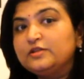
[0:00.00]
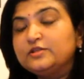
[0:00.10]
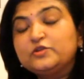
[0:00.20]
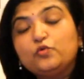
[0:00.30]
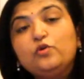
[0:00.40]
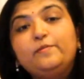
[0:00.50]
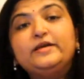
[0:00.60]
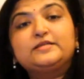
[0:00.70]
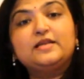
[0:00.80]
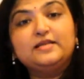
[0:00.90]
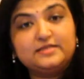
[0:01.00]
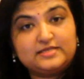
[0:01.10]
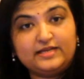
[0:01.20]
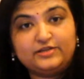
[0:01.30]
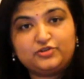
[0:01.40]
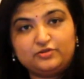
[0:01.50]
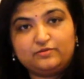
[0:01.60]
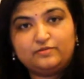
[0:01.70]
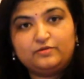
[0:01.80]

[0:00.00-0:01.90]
this rule-based legislation